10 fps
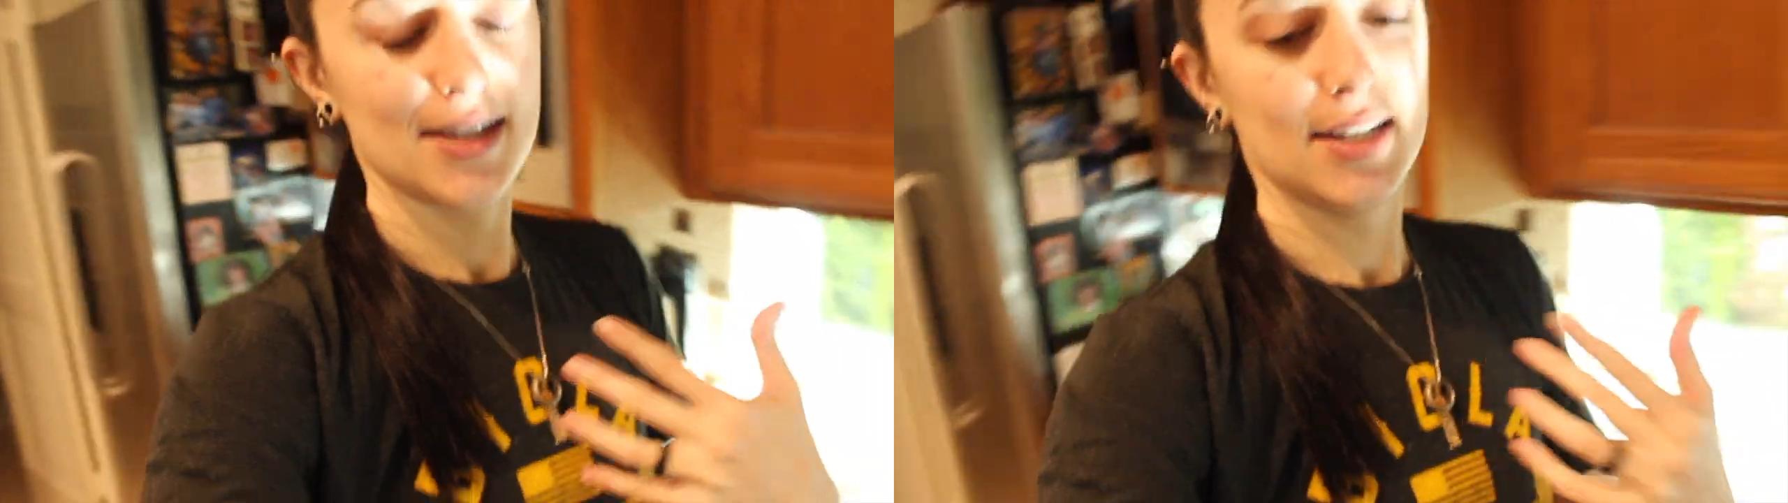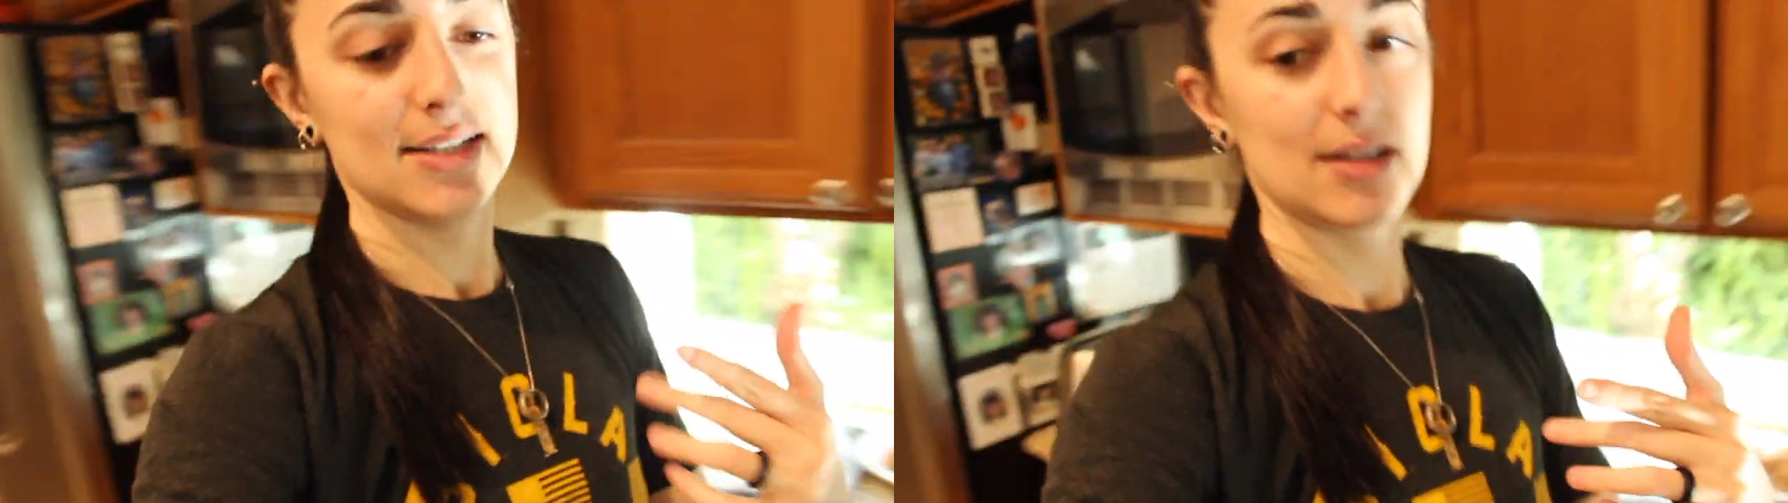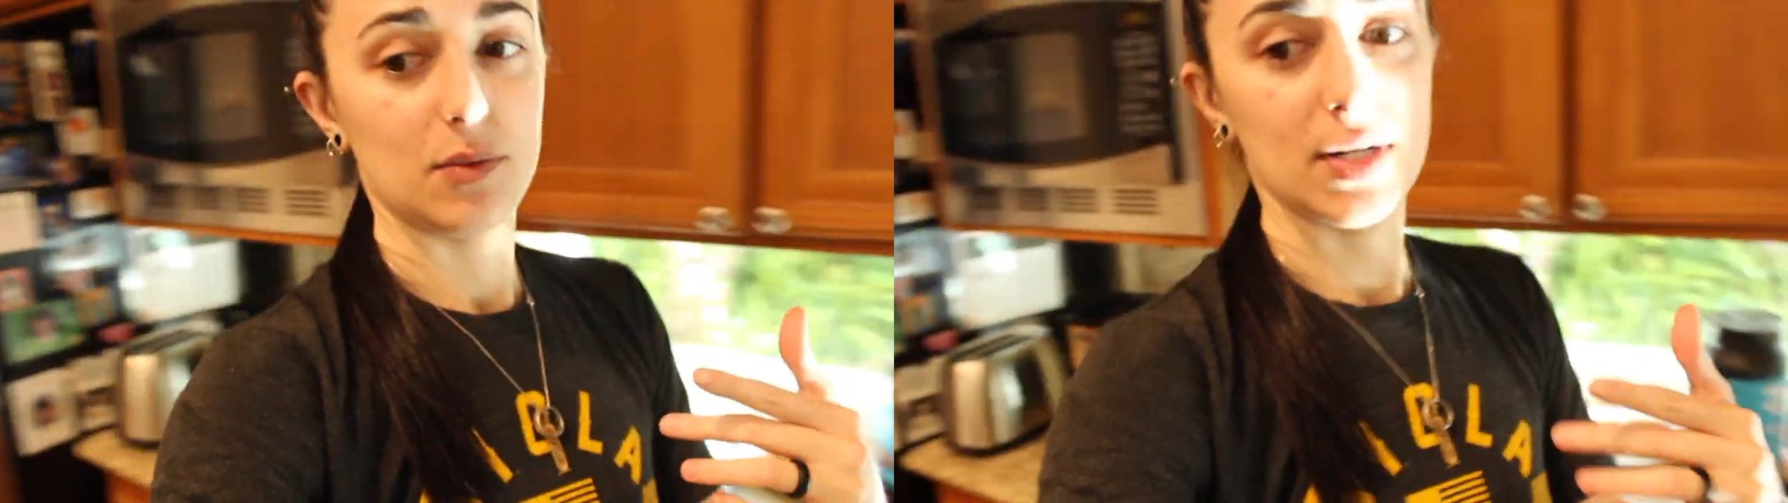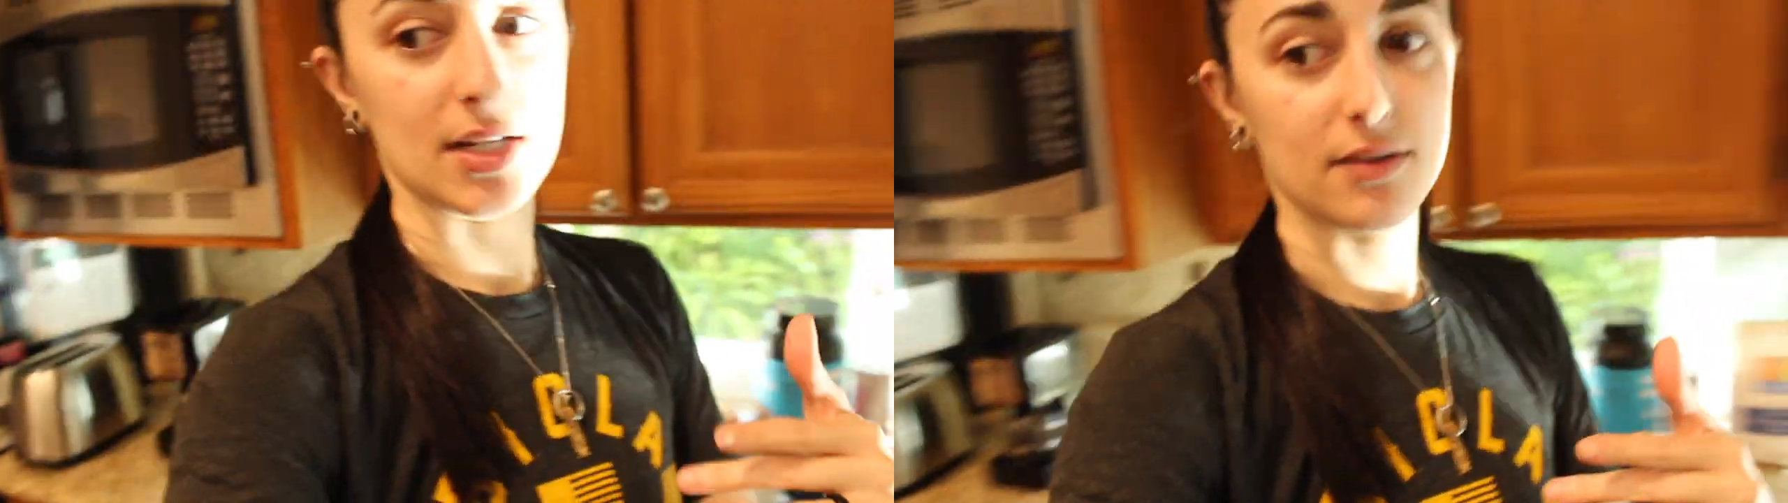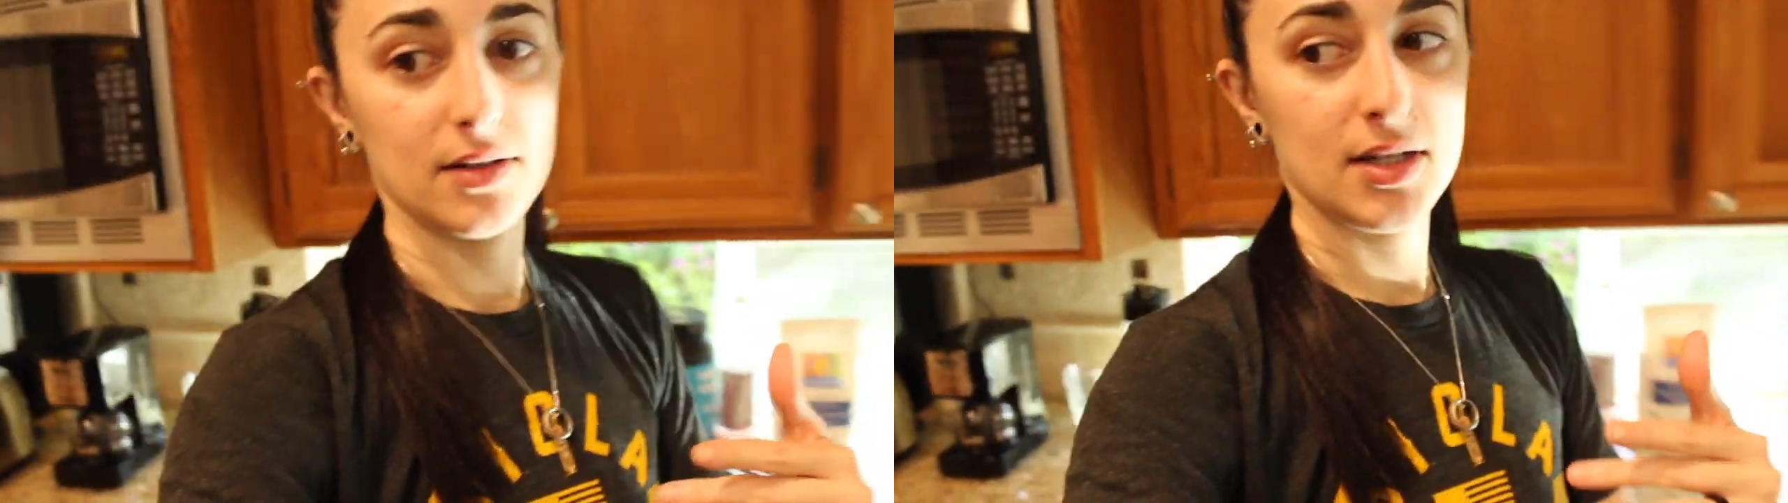because I want
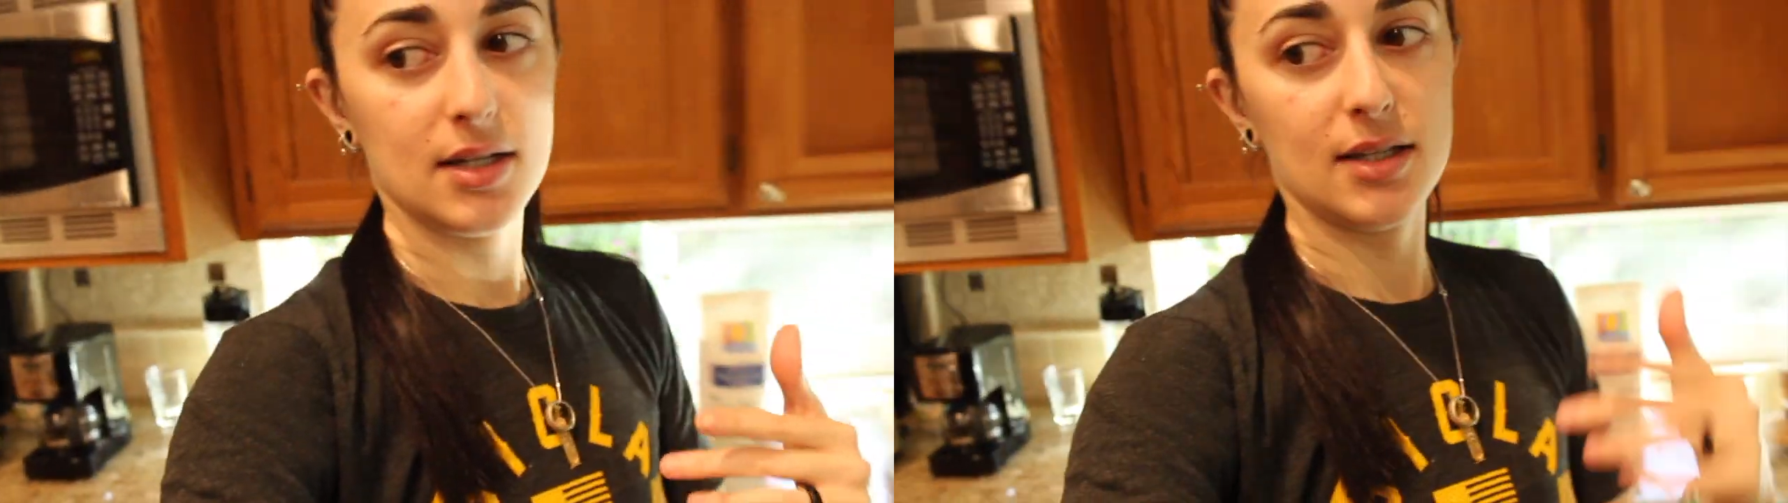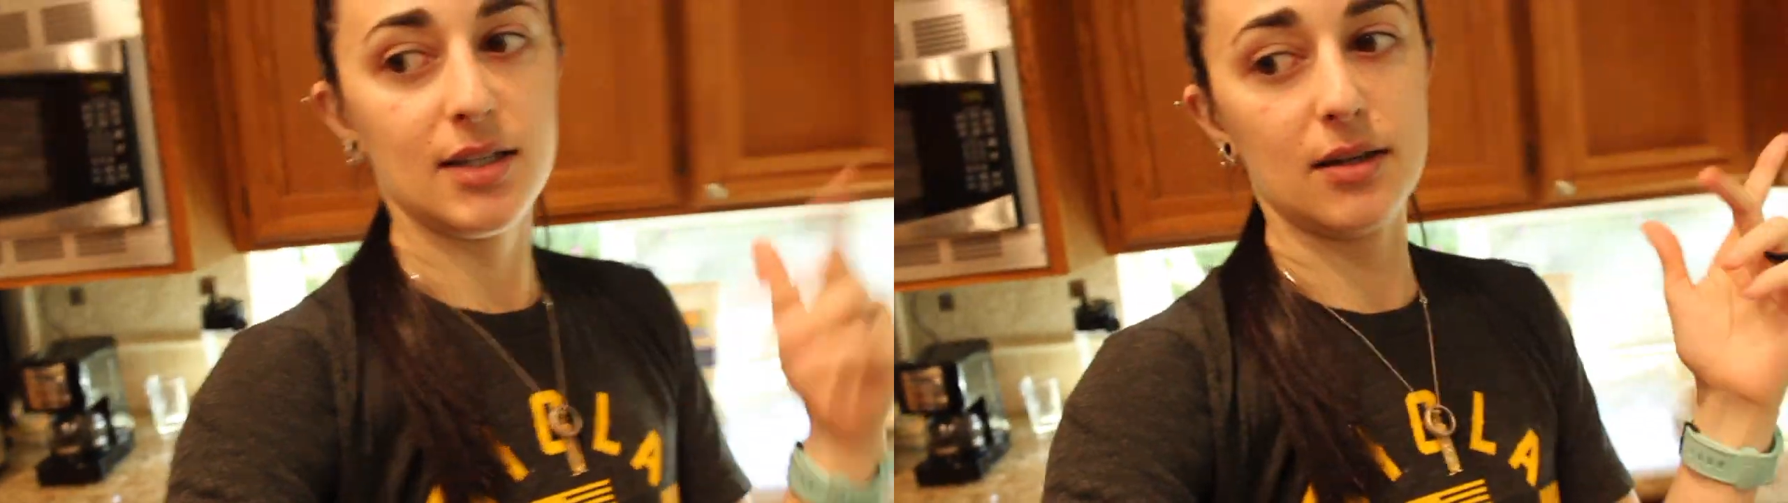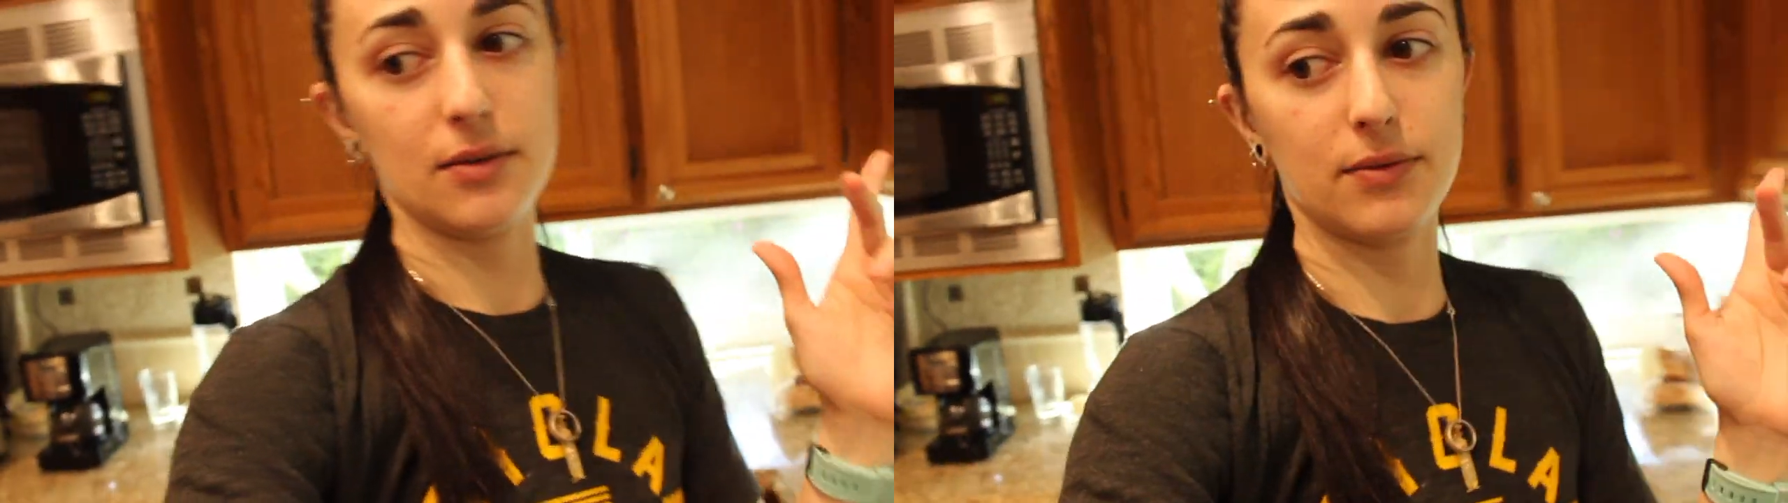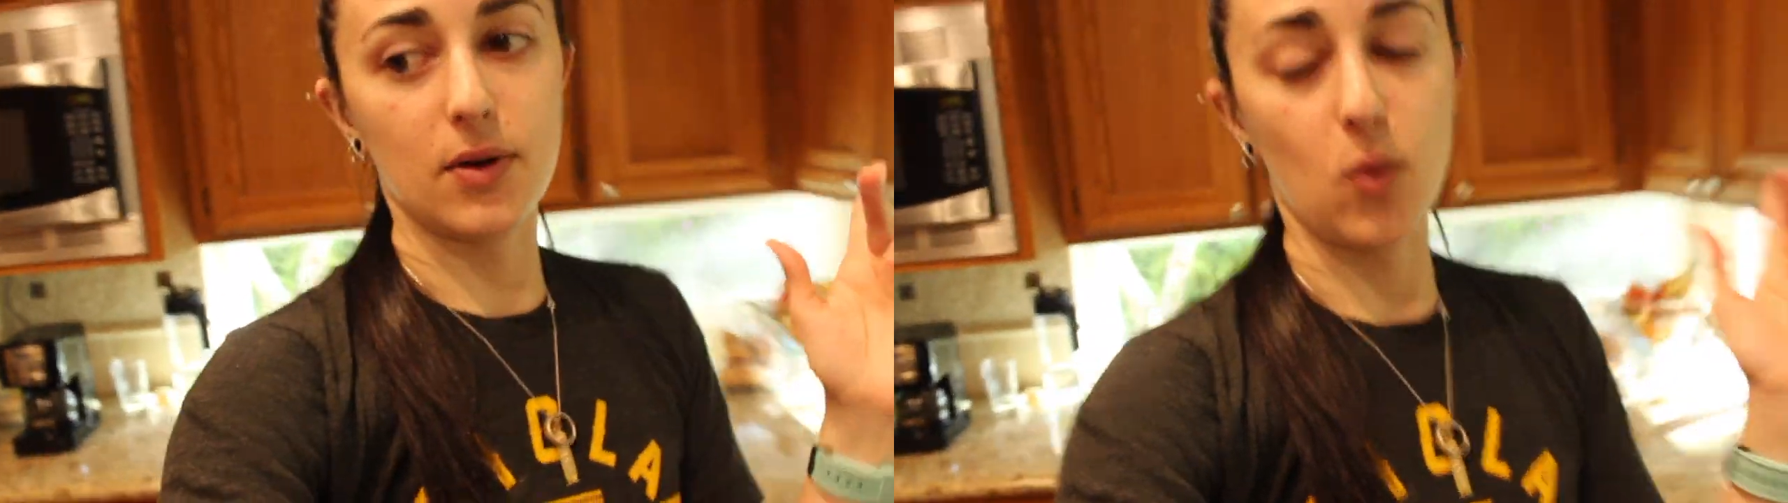to give